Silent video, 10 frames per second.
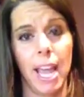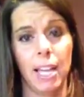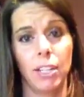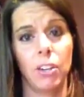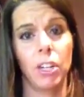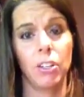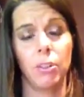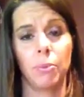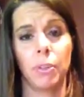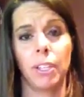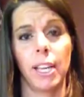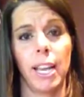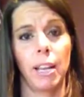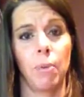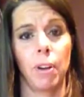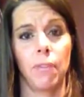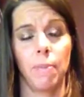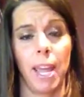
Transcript: and you can do really anywhere from